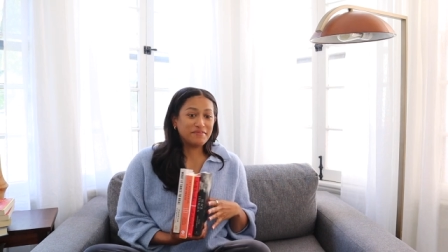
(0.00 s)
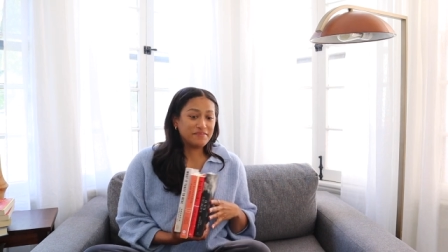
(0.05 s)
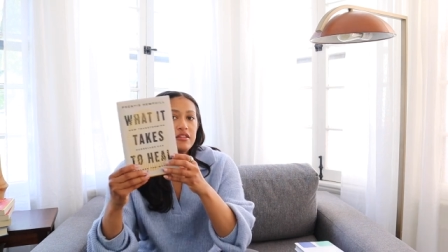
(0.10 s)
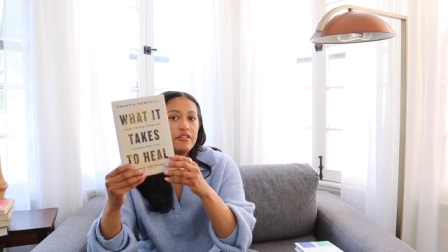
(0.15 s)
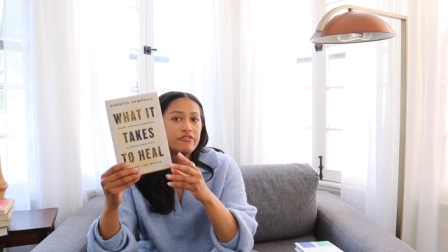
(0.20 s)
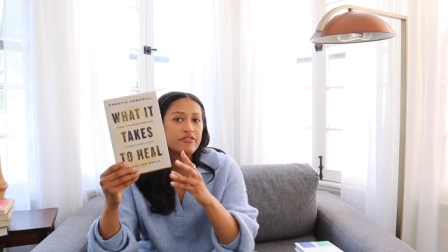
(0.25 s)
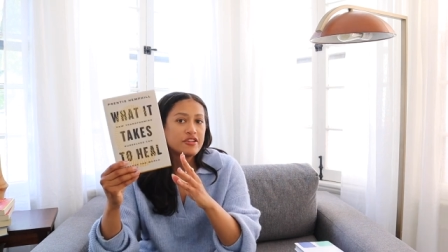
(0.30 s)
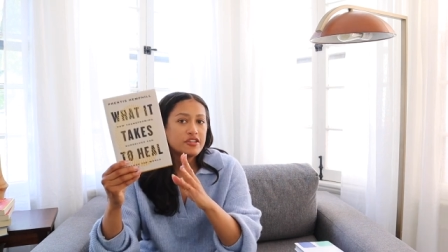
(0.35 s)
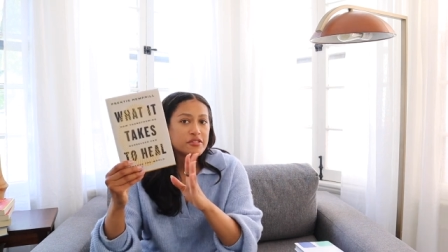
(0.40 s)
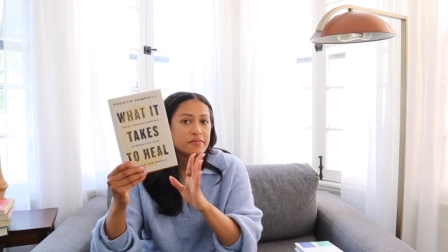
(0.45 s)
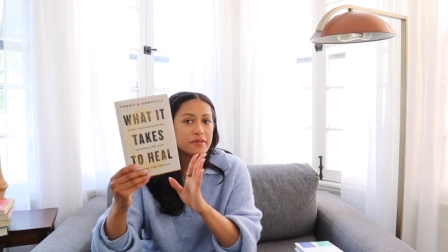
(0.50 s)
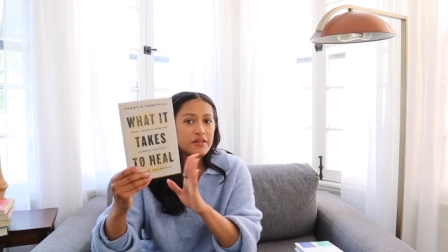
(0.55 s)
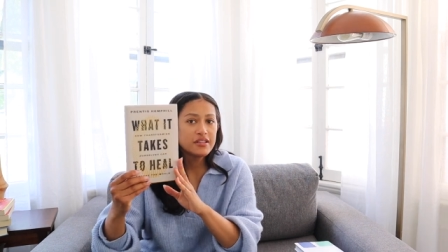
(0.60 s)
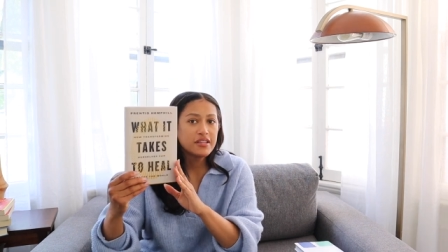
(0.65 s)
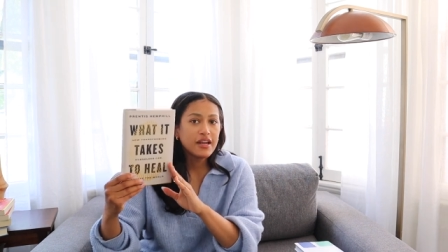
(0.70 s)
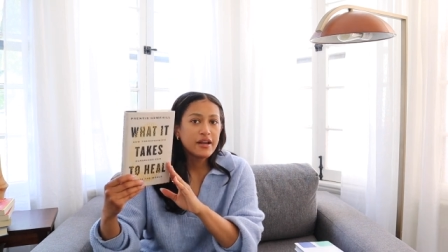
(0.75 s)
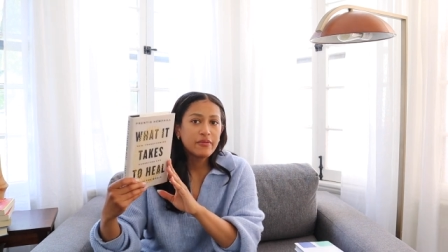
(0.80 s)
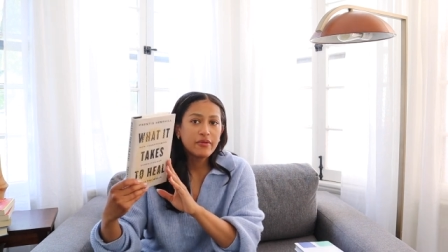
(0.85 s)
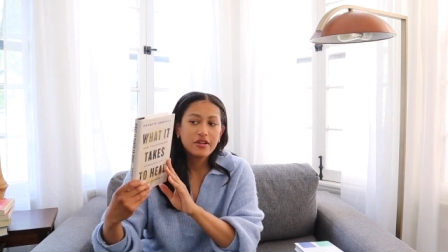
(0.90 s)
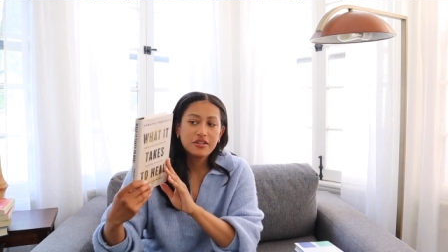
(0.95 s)
The first book
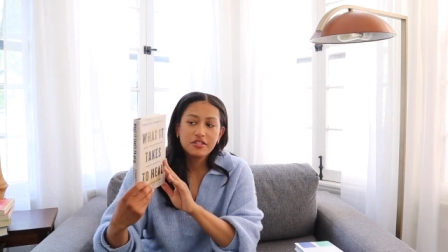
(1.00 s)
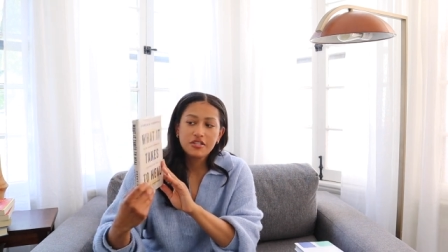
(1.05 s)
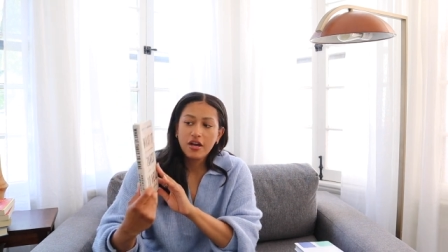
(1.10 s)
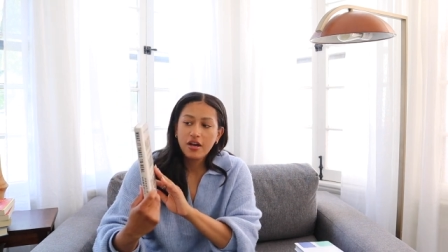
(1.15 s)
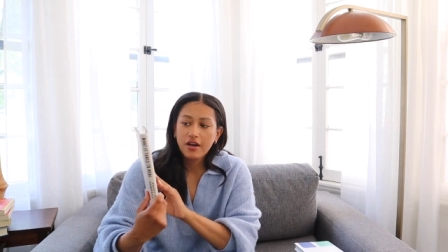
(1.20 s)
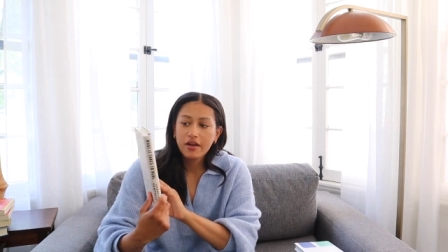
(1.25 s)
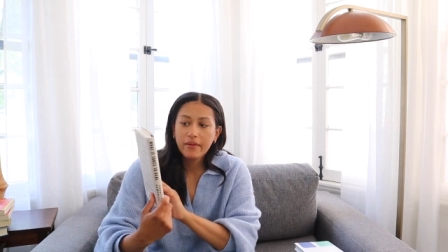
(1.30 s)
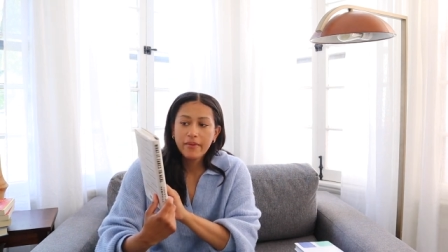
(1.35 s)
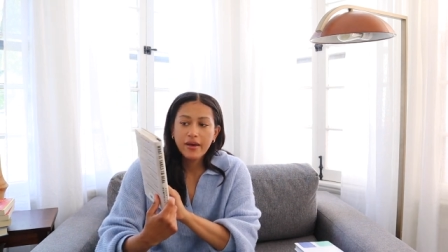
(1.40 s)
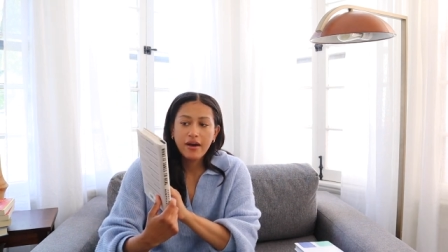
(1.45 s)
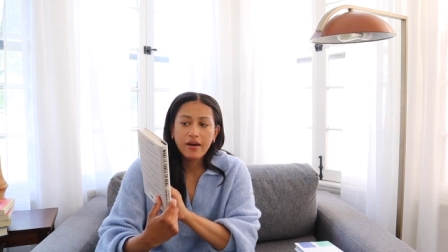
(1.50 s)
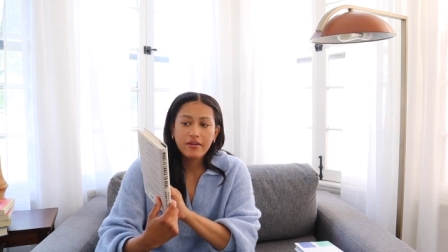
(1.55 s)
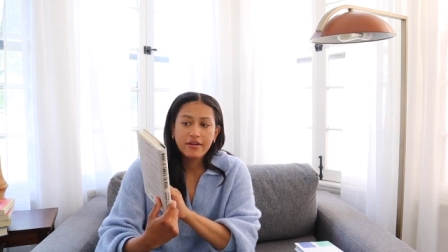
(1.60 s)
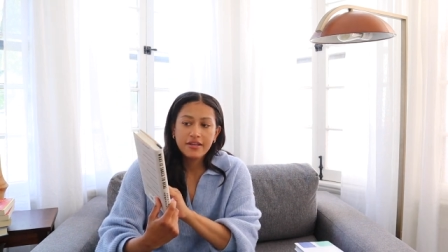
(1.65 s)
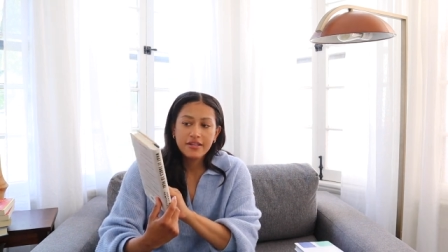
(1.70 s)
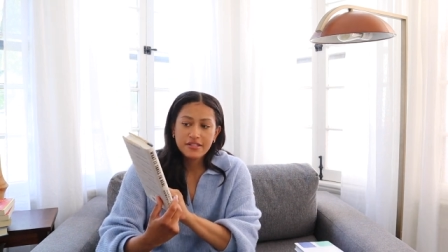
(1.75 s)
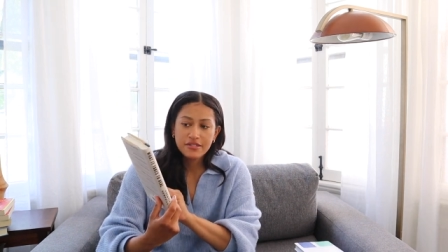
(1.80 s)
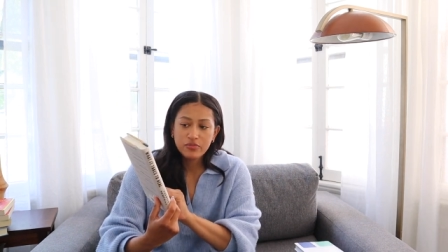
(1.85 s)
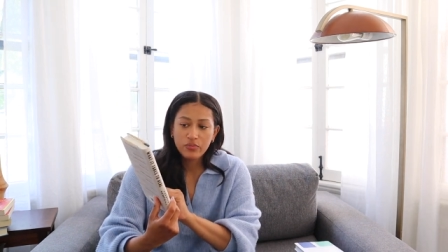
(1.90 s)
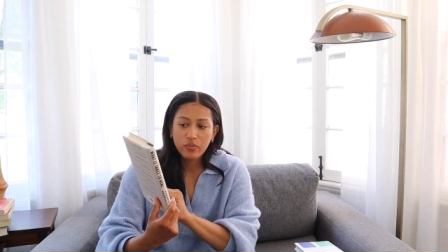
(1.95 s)
that I want to talk about
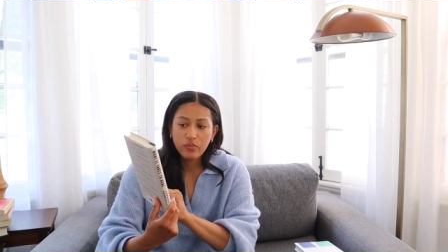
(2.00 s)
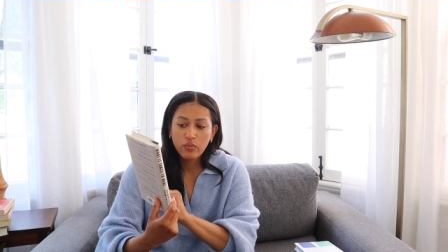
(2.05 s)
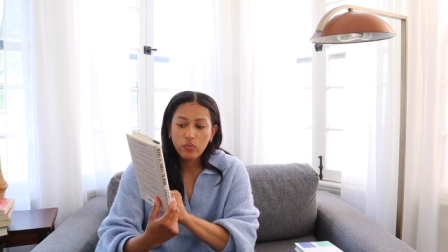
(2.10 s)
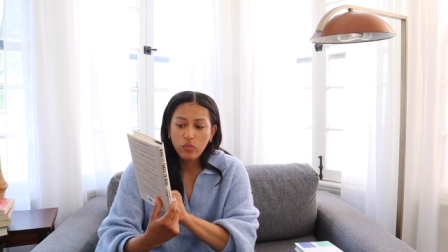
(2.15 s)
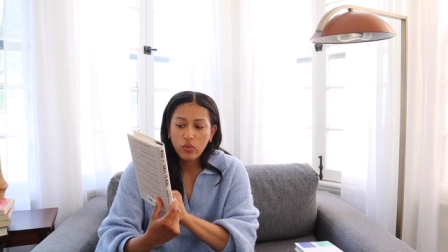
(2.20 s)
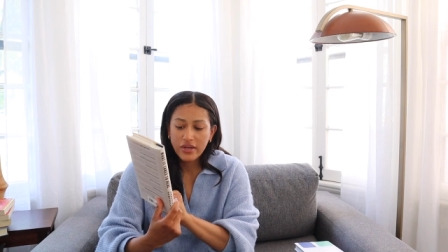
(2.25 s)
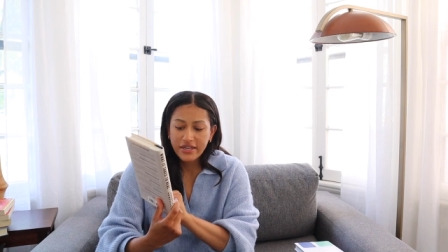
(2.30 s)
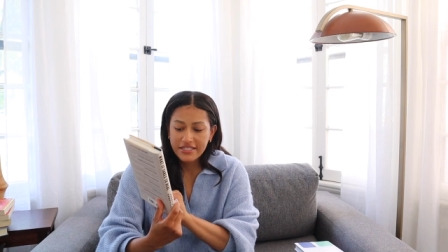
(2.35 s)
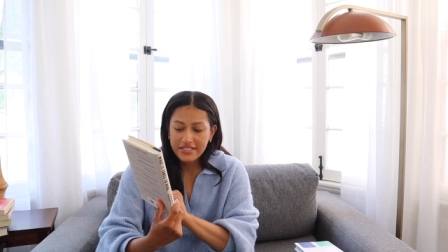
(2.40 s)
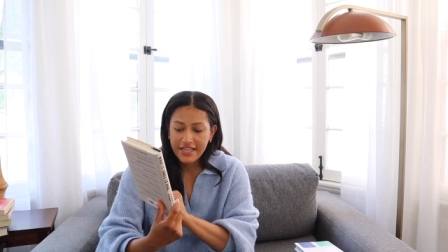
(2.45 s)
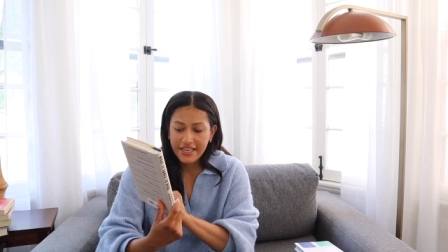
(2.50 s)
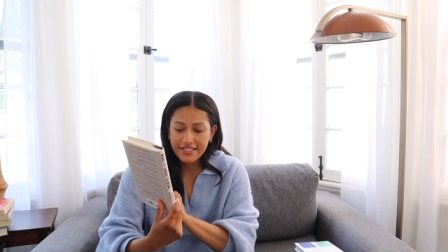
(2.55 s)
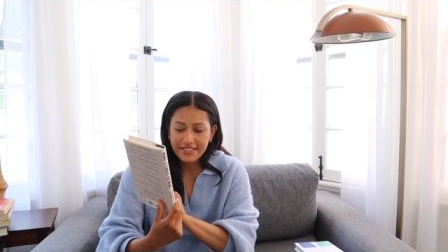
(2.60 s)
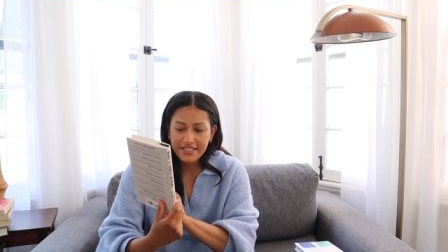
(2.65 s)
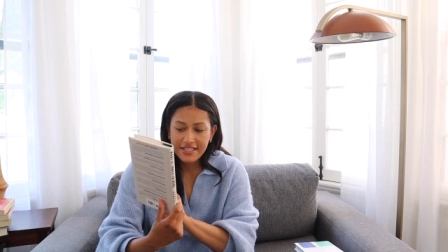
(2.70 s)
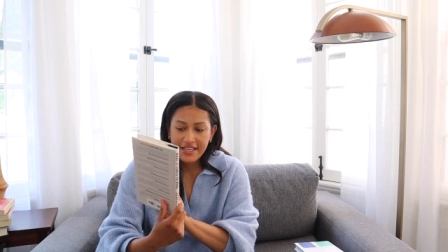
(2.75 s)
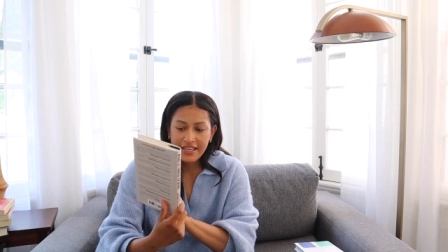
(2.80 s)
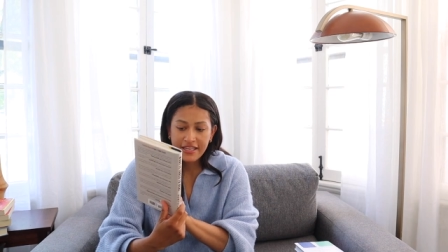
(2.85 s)
is What It Takes to